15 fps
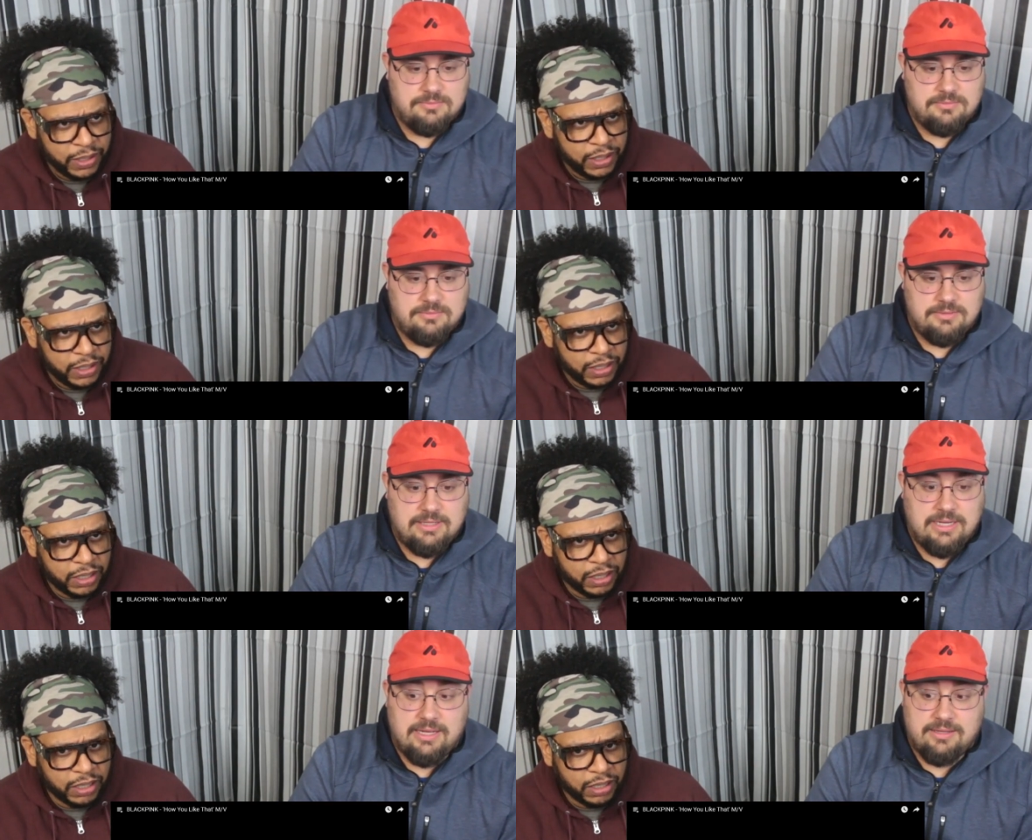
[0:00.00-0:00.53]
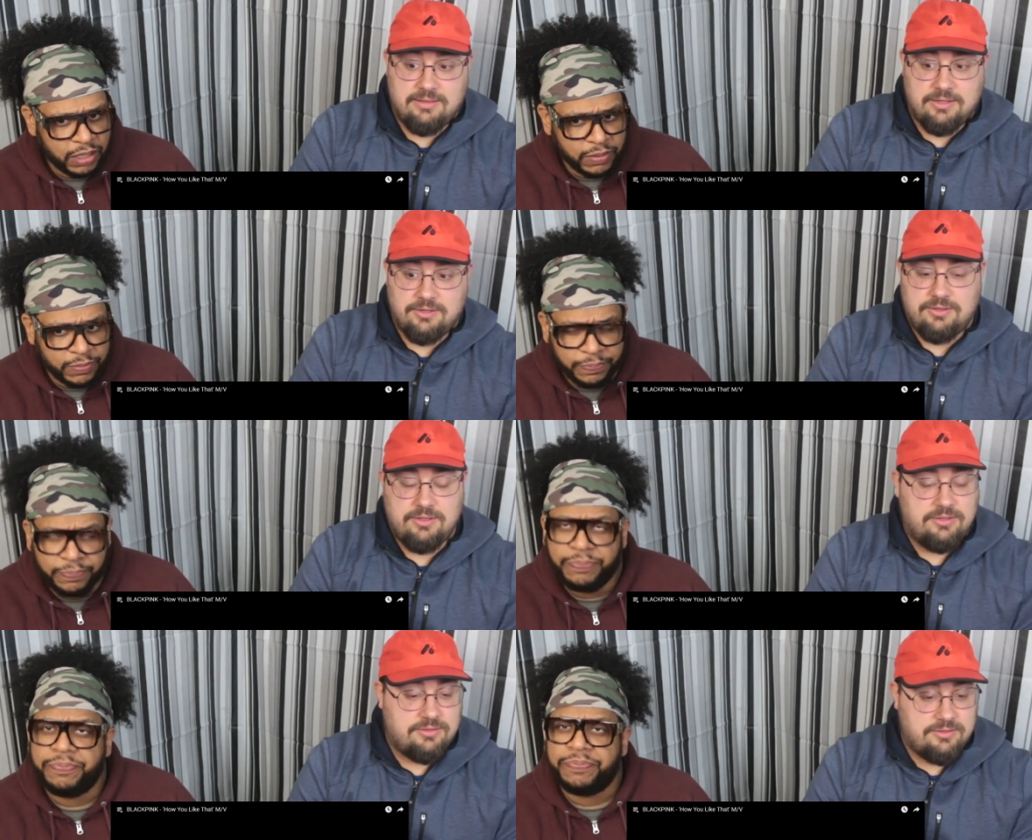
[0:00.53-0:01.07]
Speaker 1: Yeah, um, they're
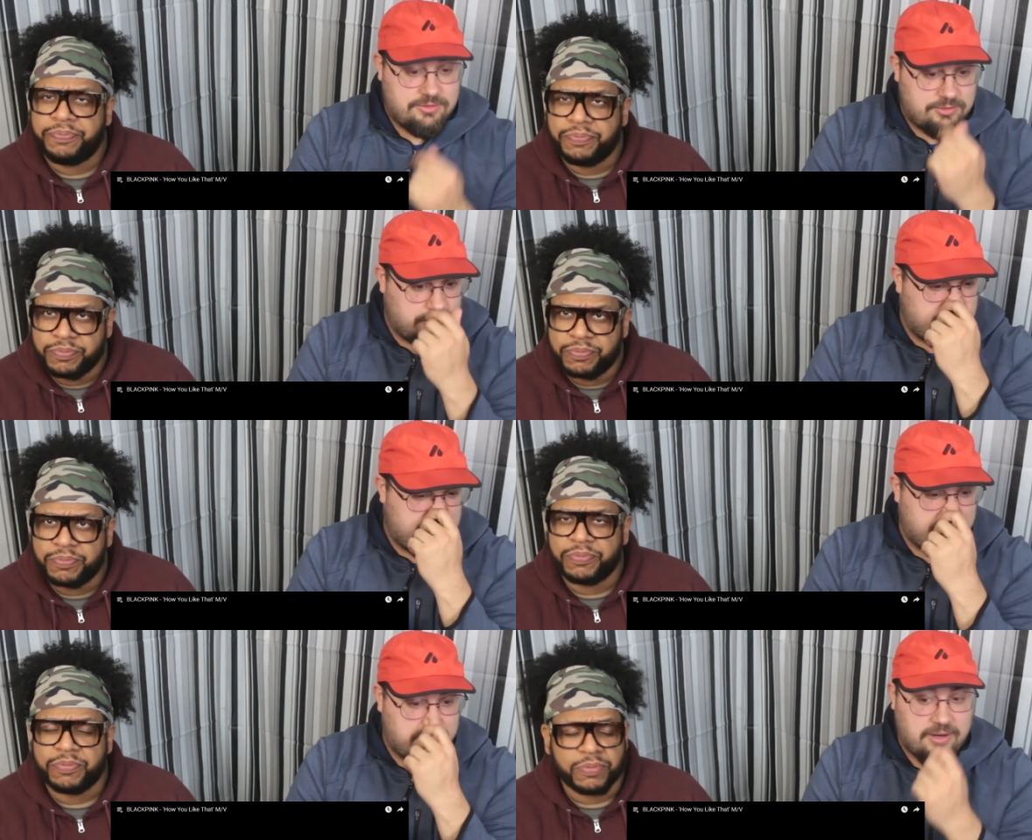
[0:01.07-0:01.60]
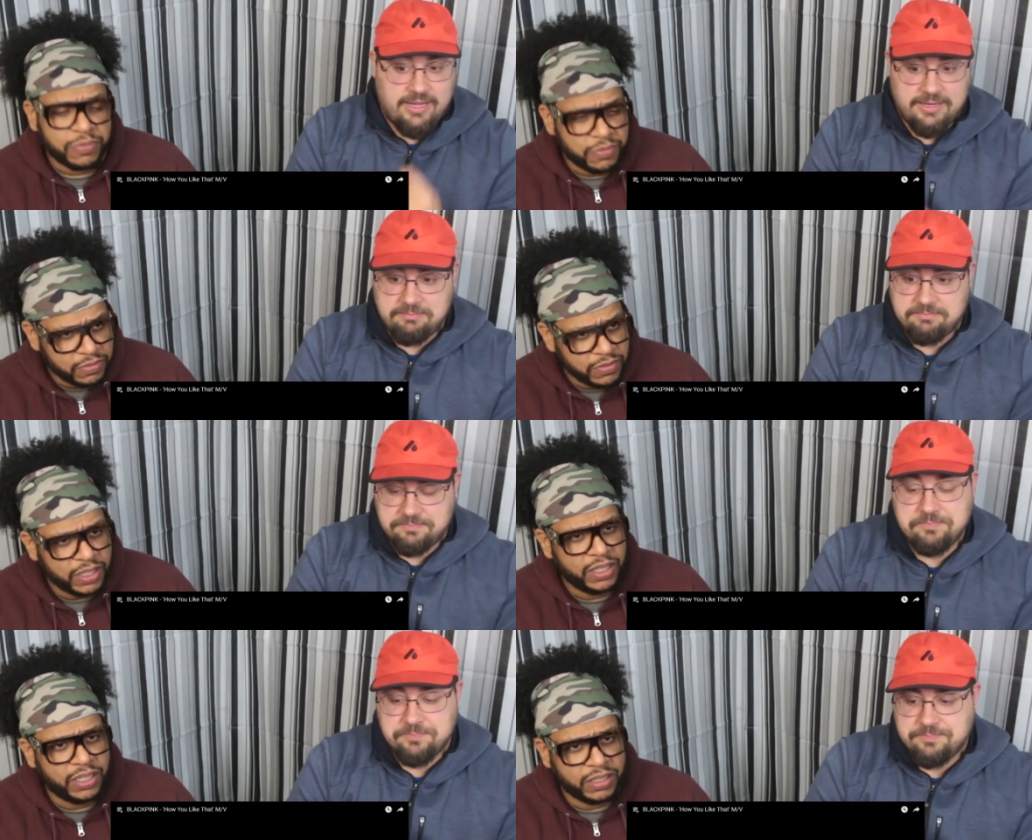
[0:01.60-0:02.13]
they're doing it right.
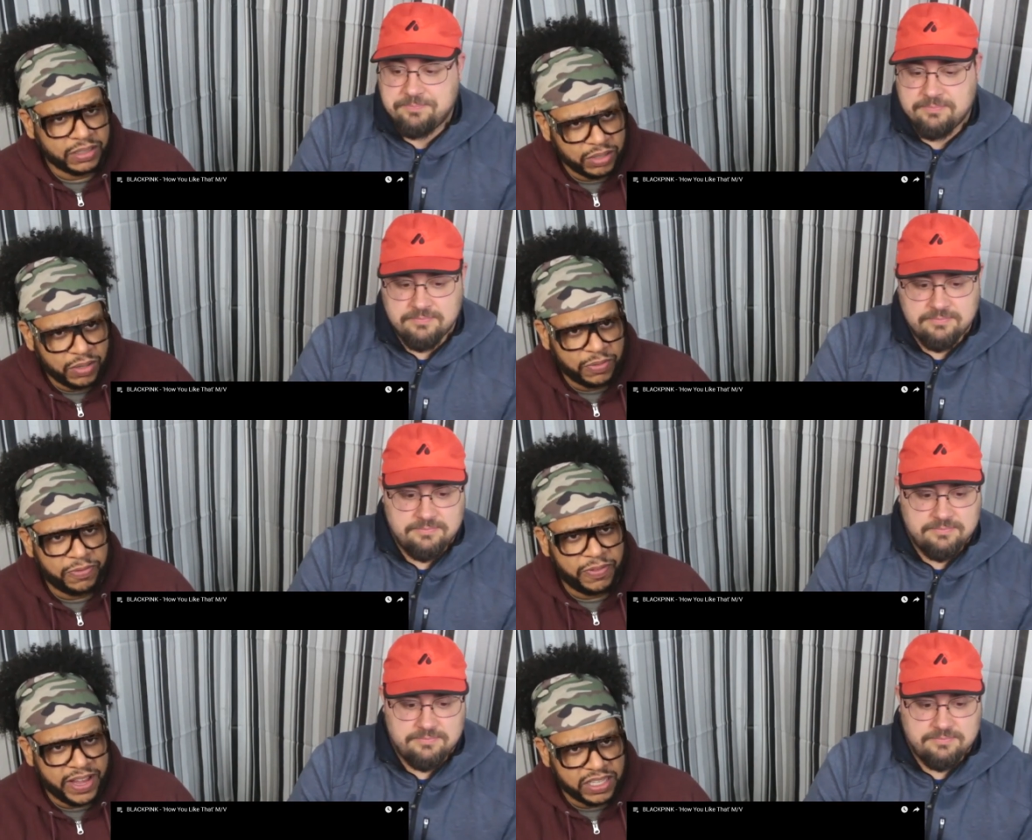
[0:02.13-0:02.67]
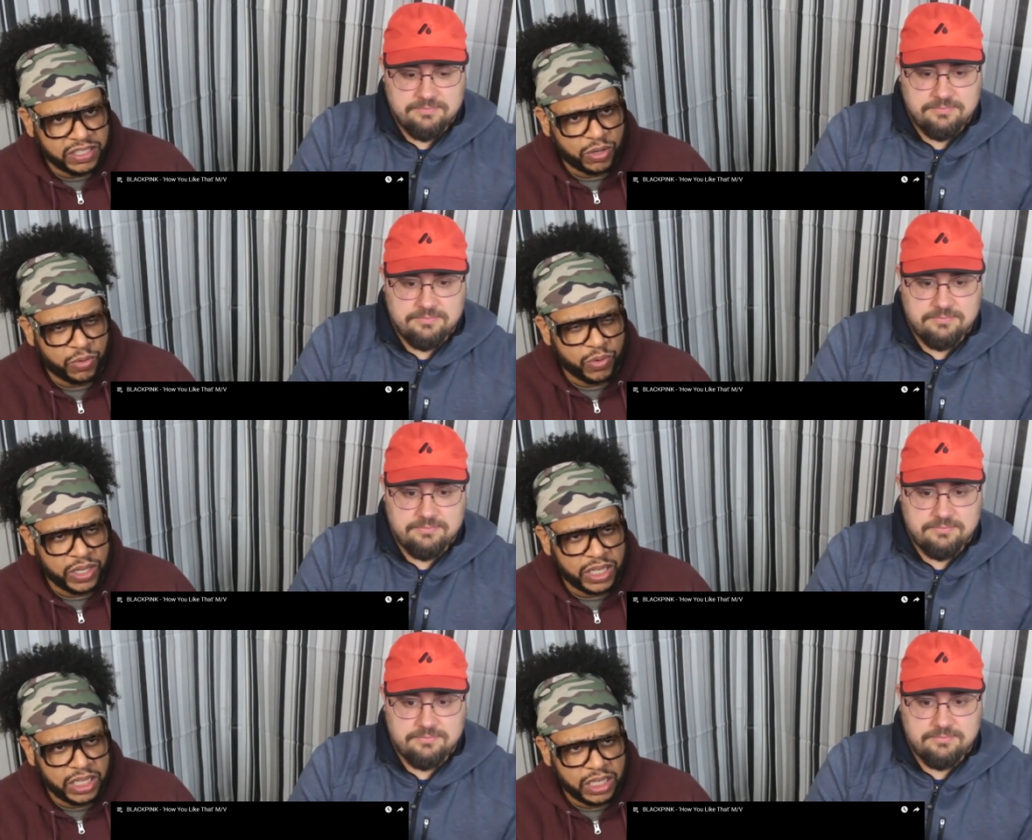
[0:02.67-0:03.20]
Yeah, so their fans are
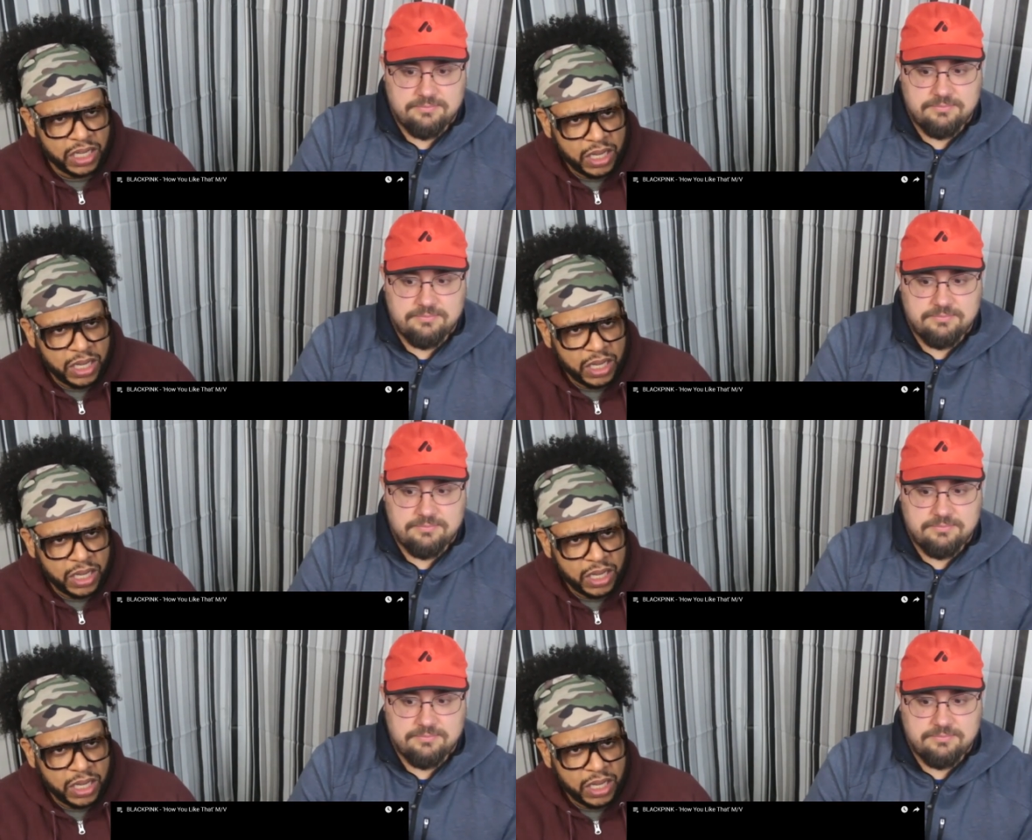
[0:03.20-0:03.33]
really